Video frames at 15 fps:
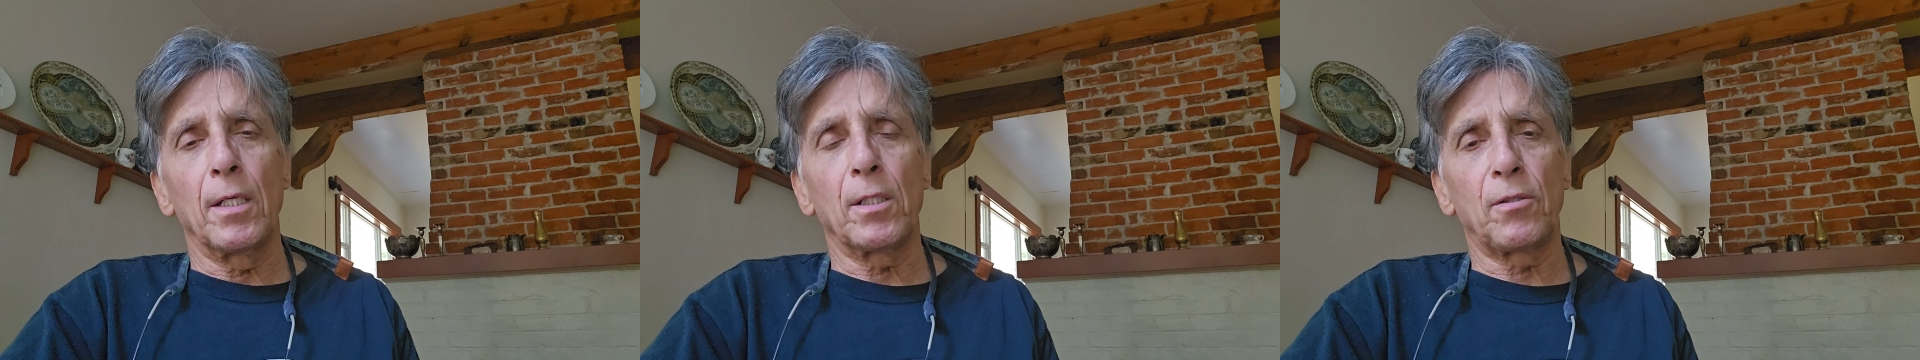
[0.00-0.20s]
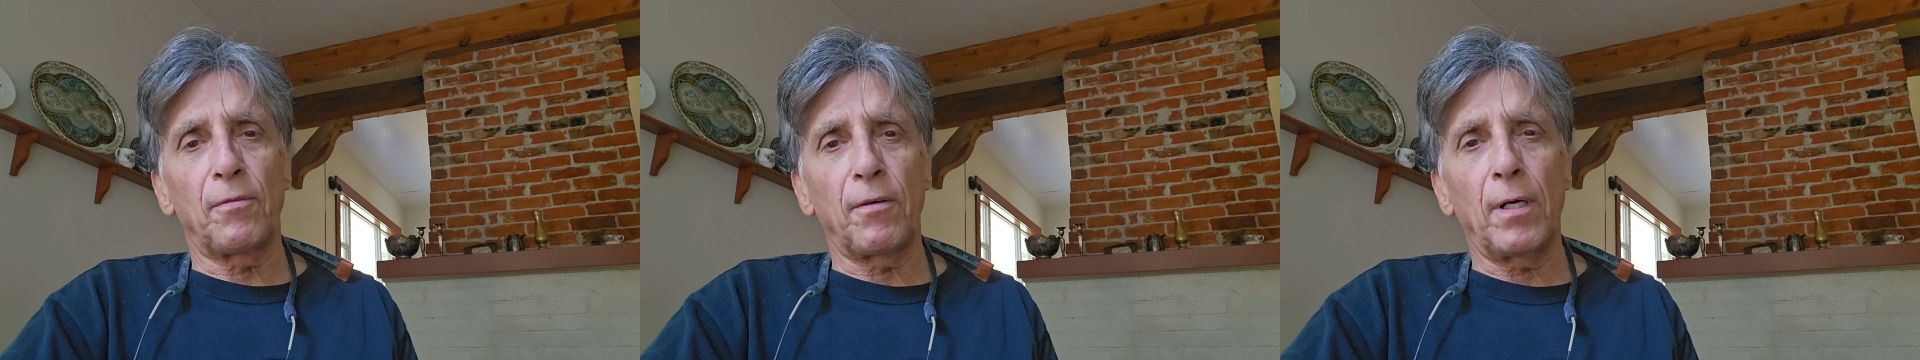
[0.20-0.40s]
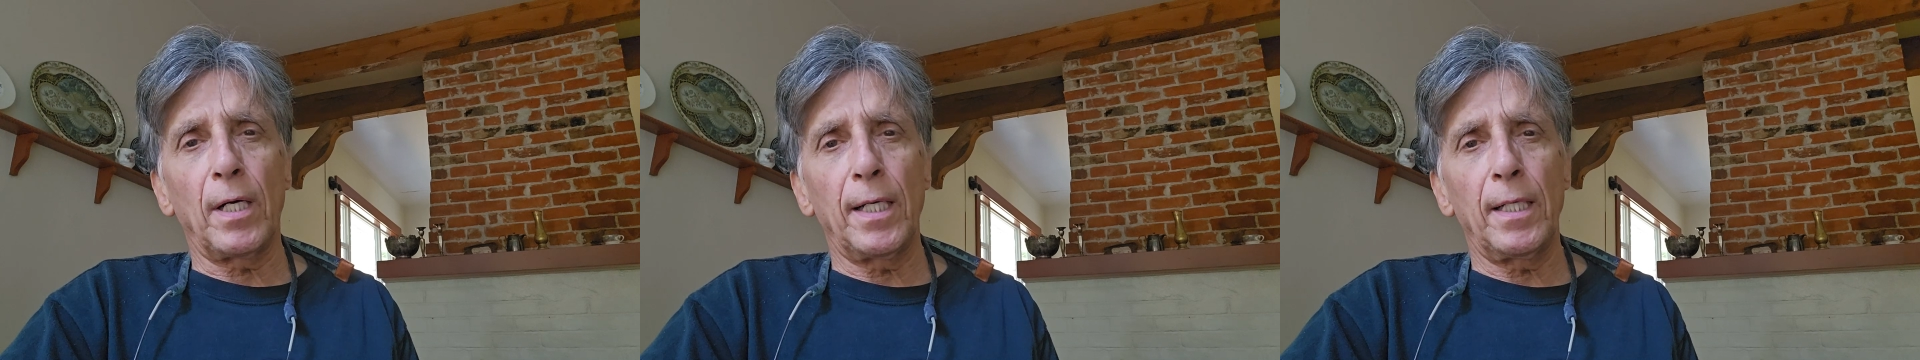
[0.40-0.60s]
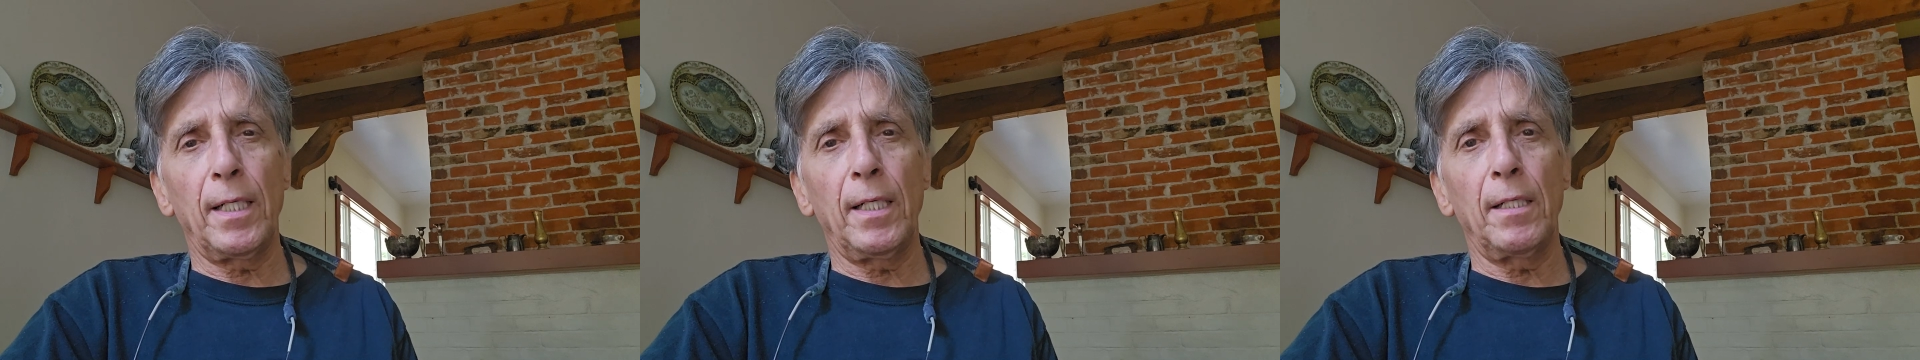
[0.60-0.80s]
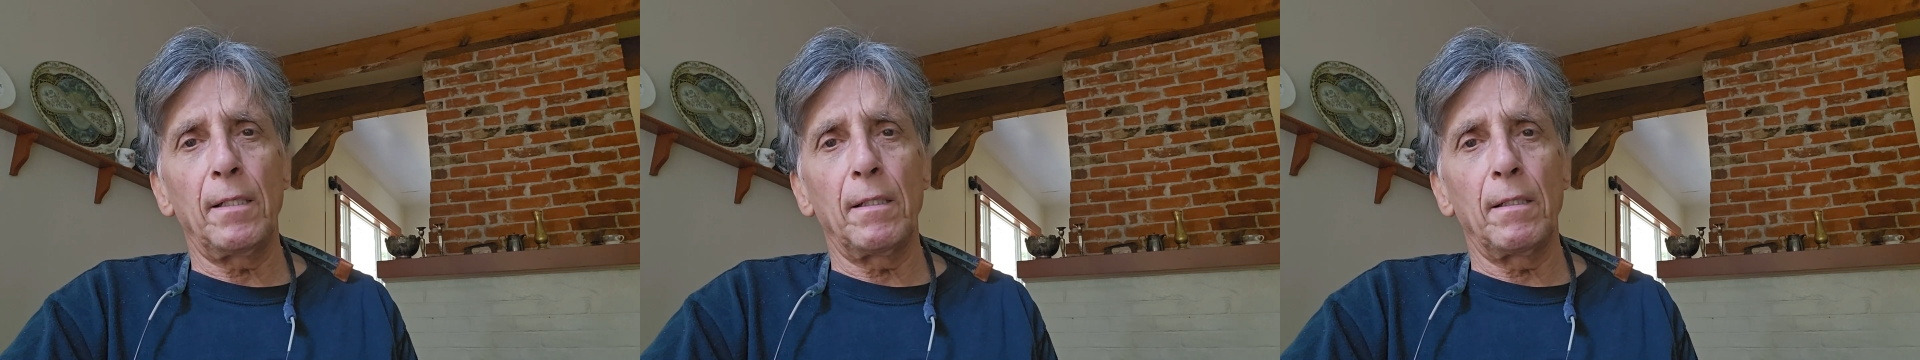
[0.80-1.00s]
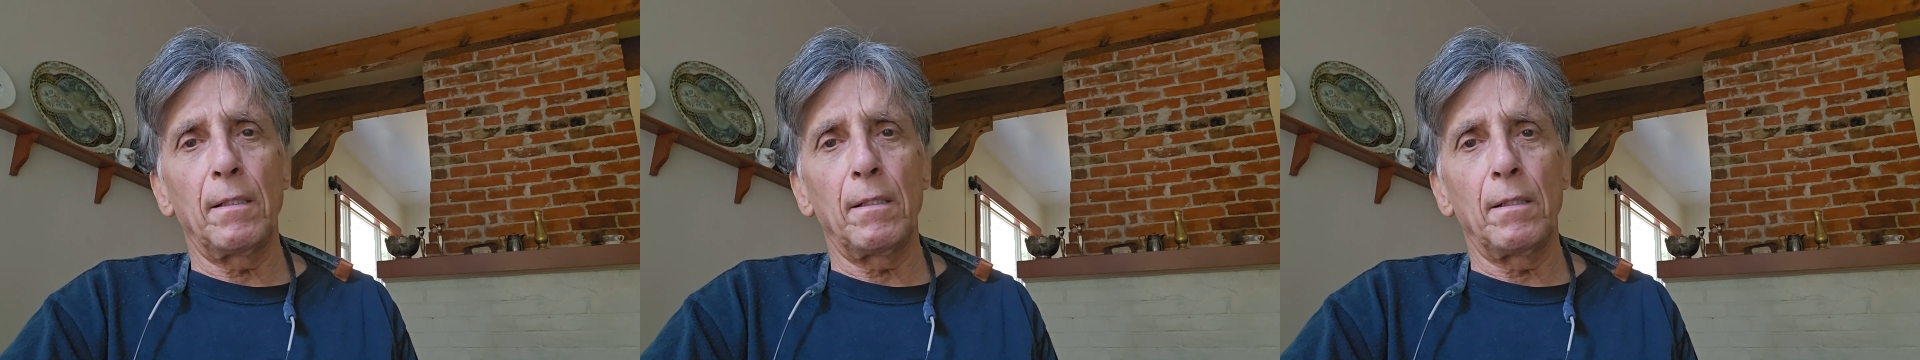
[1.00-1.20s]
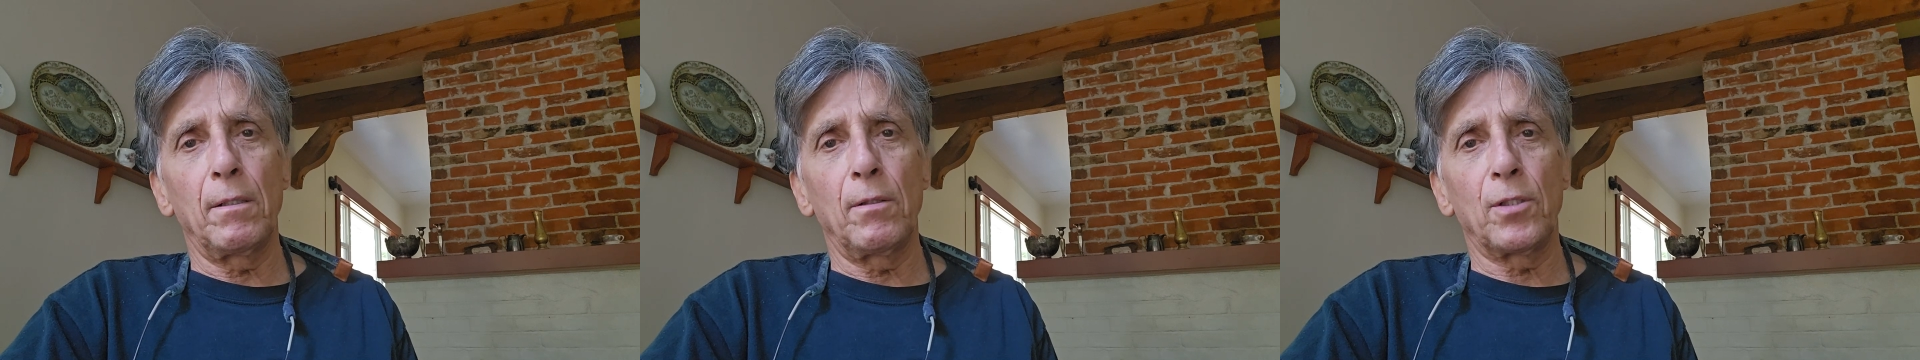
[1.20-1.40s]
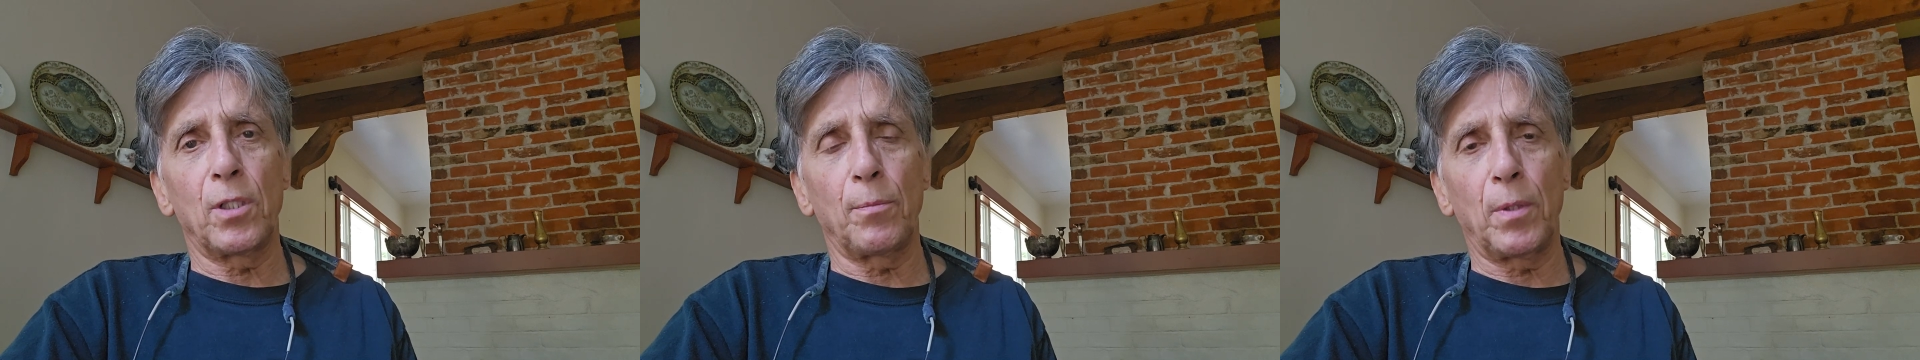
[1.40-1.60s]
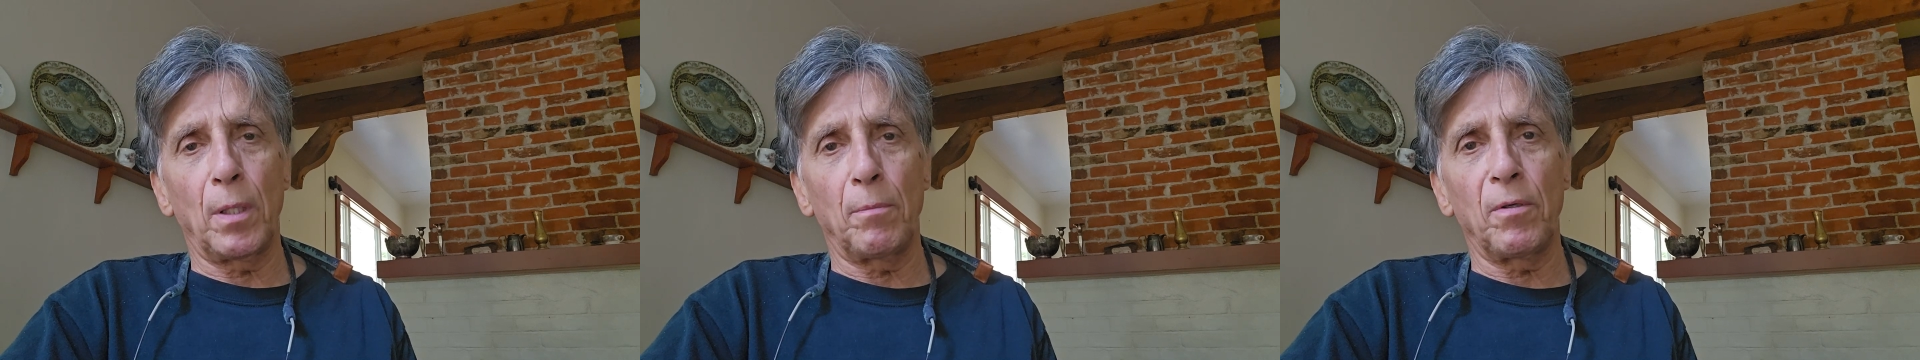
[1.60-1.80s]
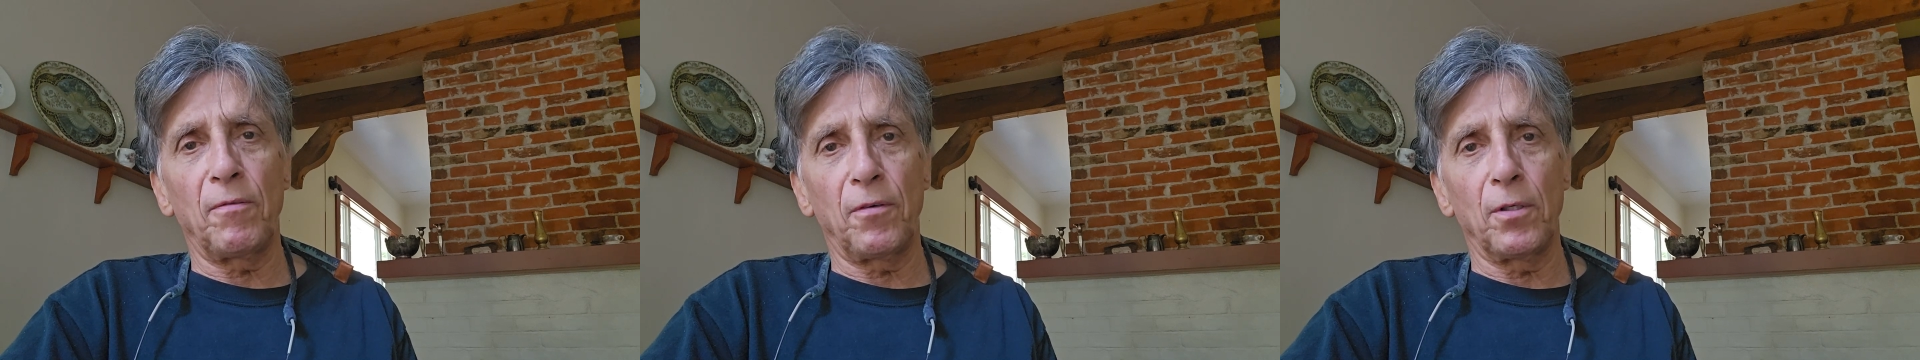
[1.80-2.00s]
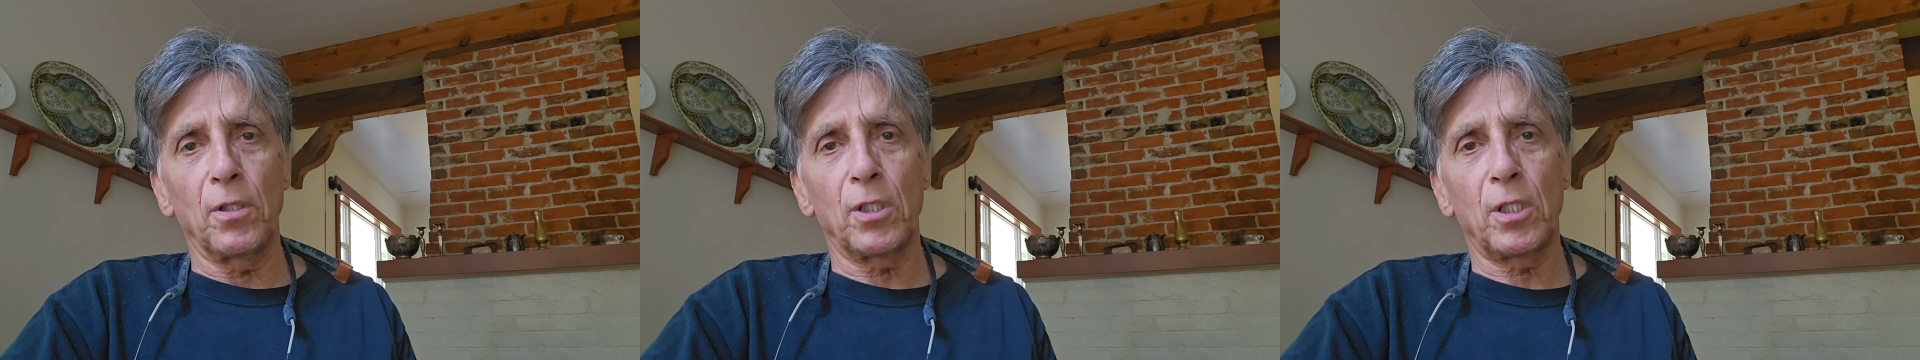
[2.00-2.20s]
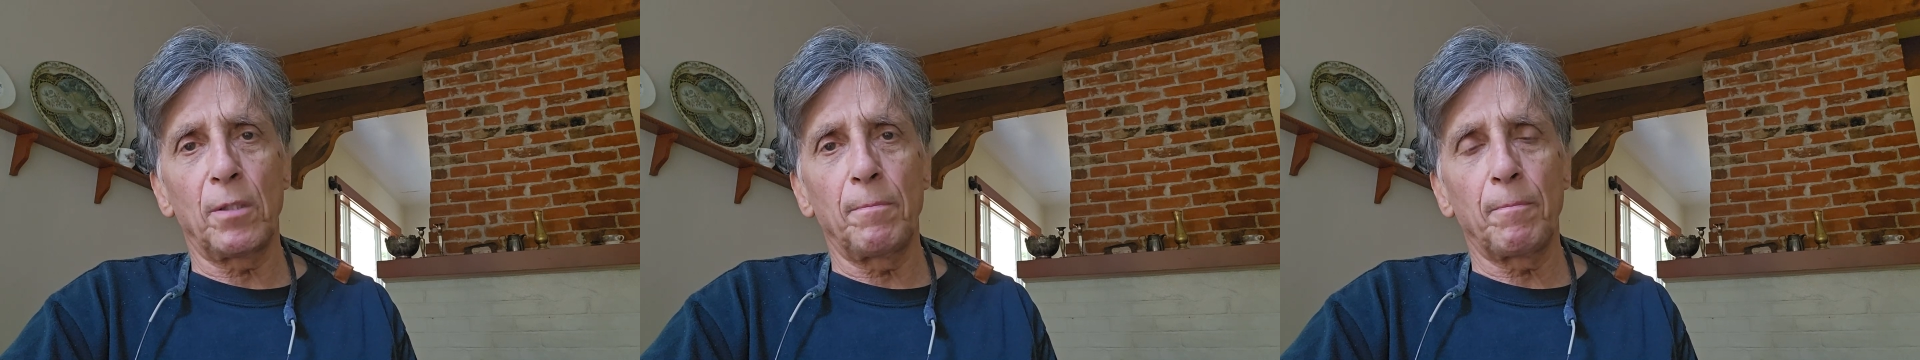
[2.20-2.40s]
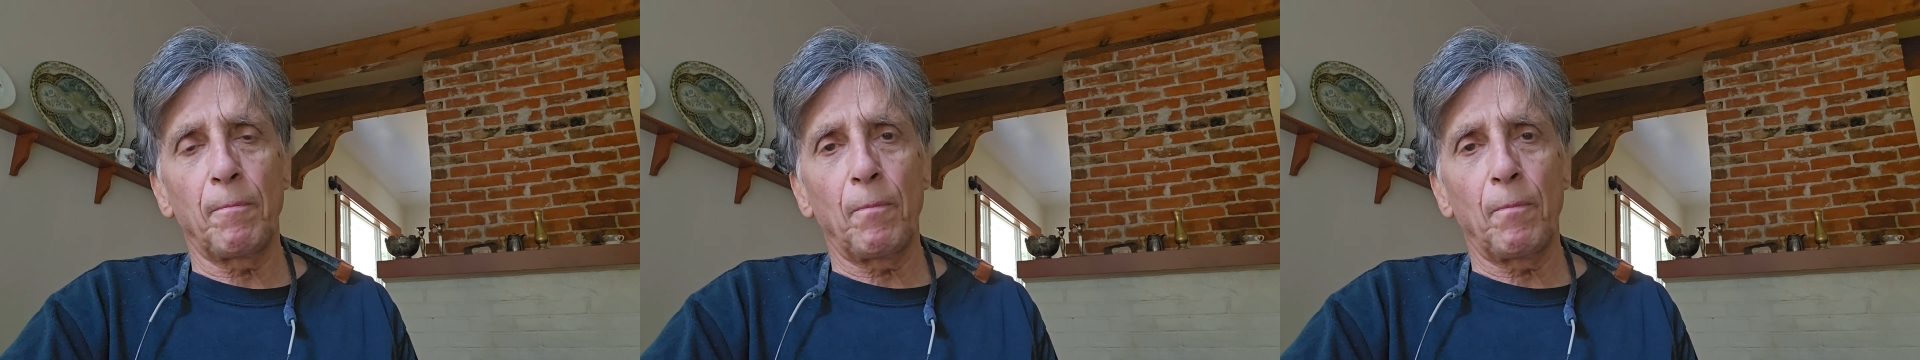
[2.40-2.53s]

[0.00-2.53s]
It's Friday, September 1st.